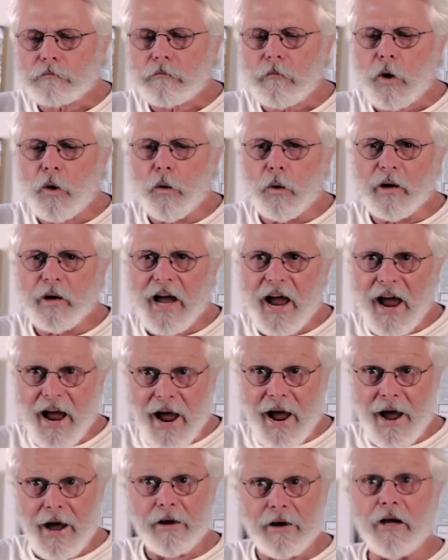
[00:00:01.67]
Well, we
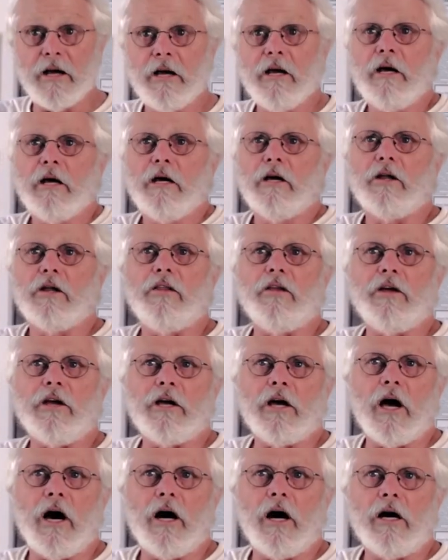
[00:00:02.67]
had
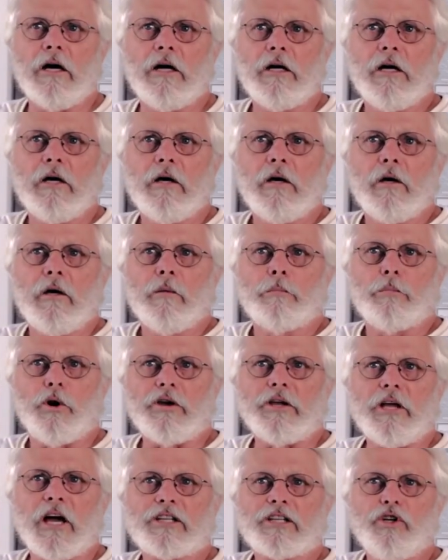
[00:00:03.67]
the
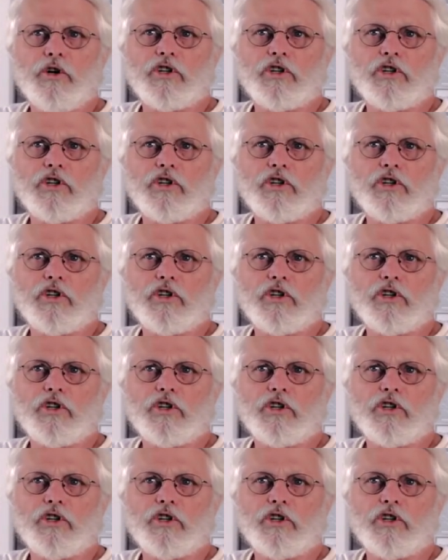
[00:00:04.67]
Proyecto